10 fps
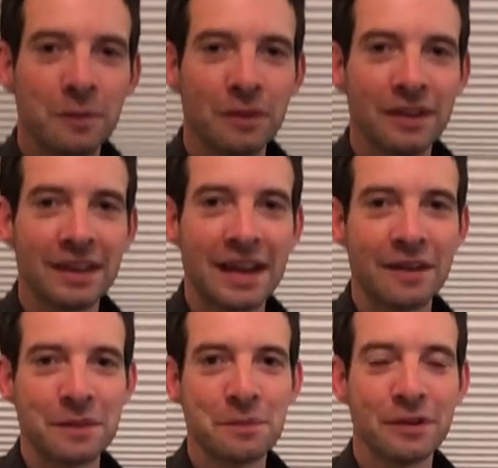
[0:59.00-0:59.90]
Breathing
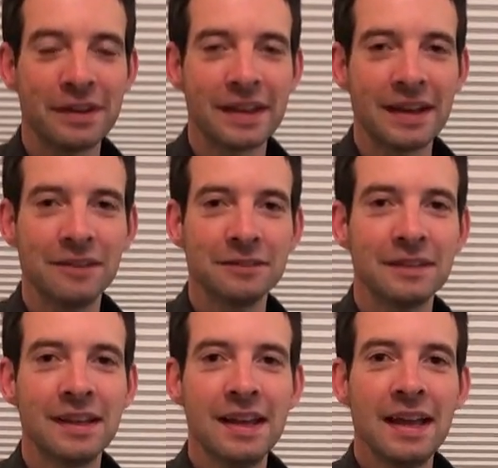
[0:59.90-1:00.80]
out, I'm breathing out.
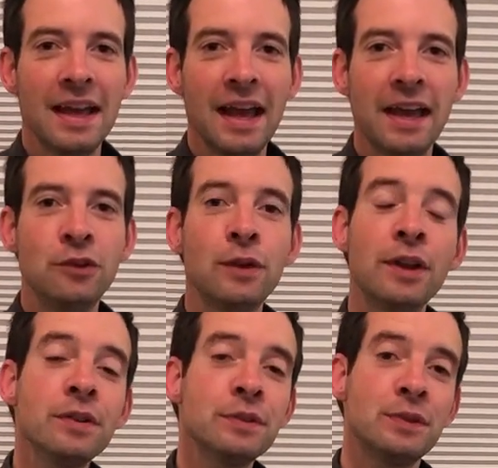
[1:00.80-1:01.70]
And you
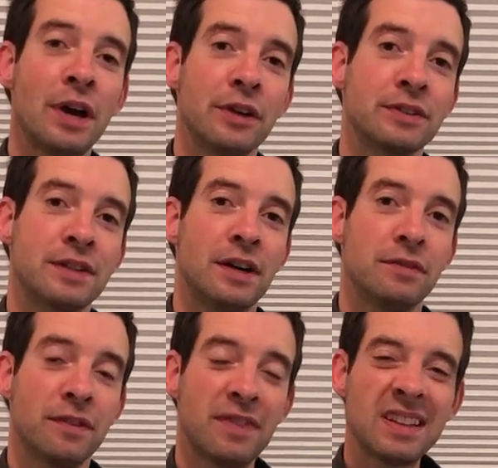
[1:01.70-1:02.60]
can also tell
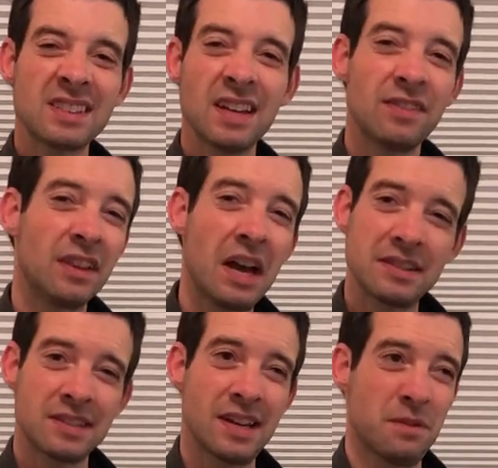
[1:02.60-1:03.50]
yourself, if that's kind of a
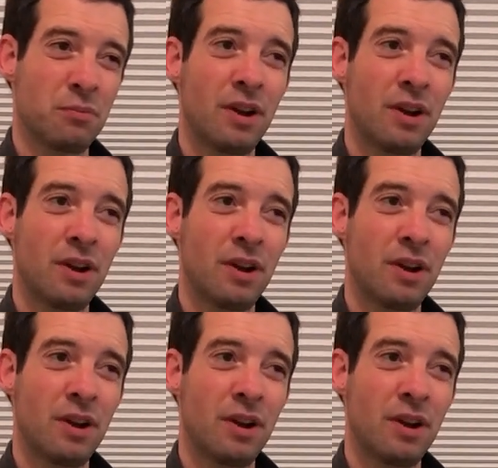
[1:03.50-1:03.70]
lot to kind of